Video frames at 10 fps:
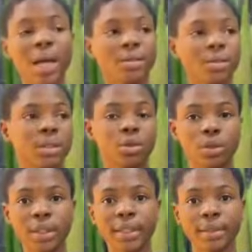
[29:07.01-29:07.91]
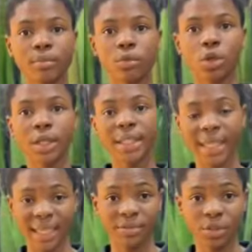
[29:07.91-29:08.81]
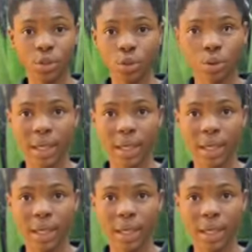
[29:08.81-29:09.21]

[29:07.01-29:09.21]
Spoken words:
are doing talking head video,